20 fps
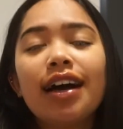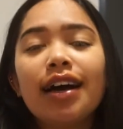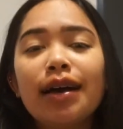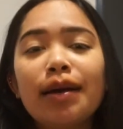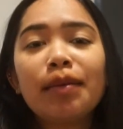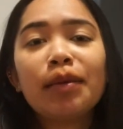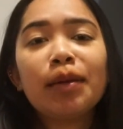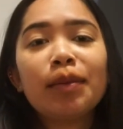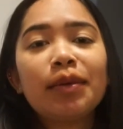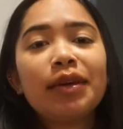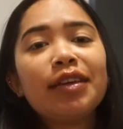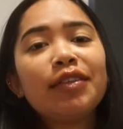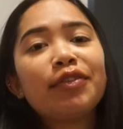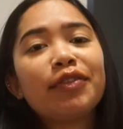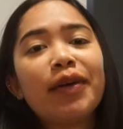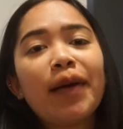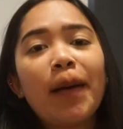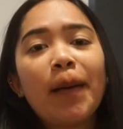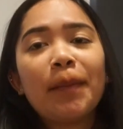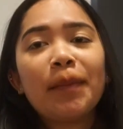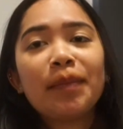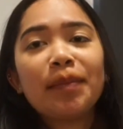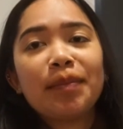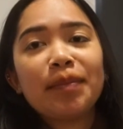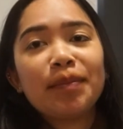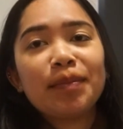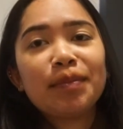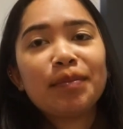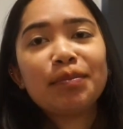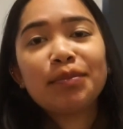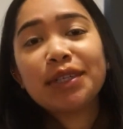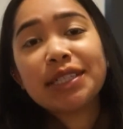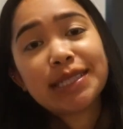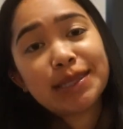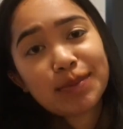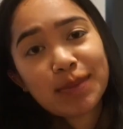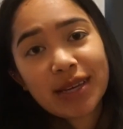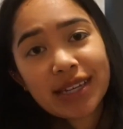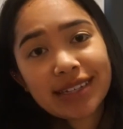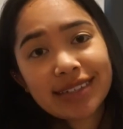I'm going to be from
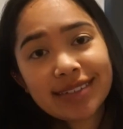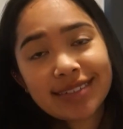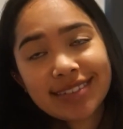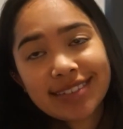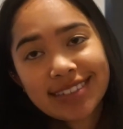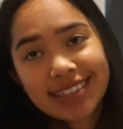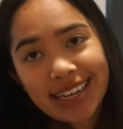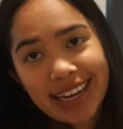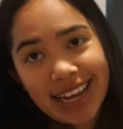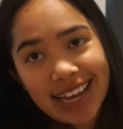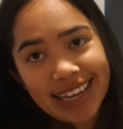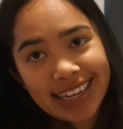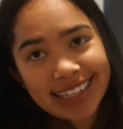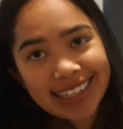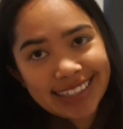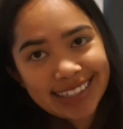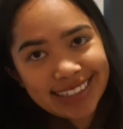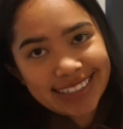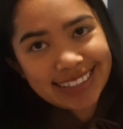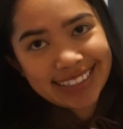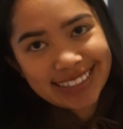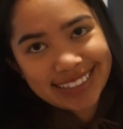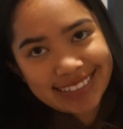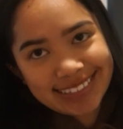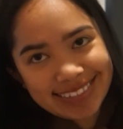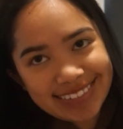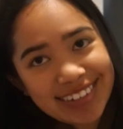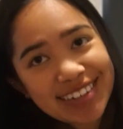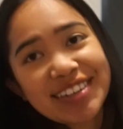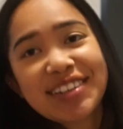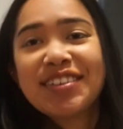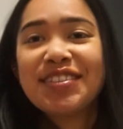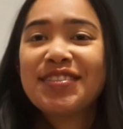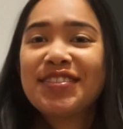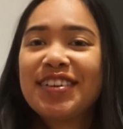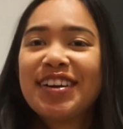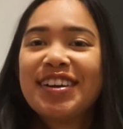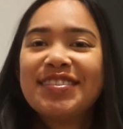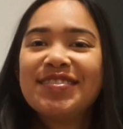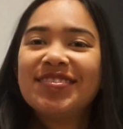Brisbane today. Where are you
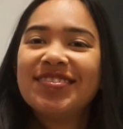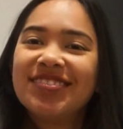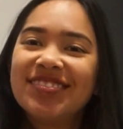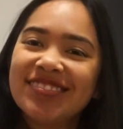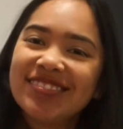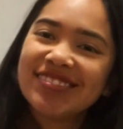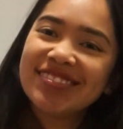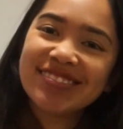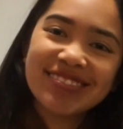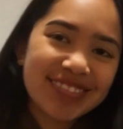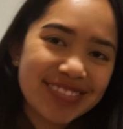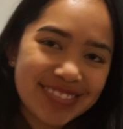from?